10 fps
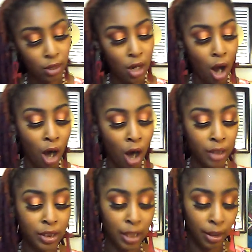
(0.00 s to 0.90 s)

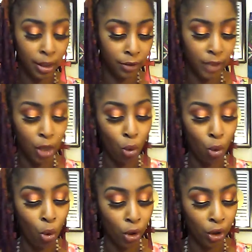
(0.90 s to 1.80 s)
ourselves in
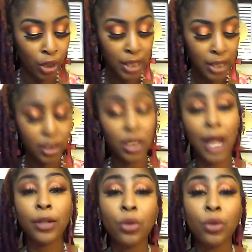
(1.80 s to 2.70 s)
order to not
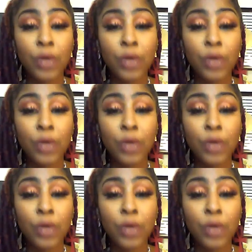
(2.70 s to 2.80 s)
lose them.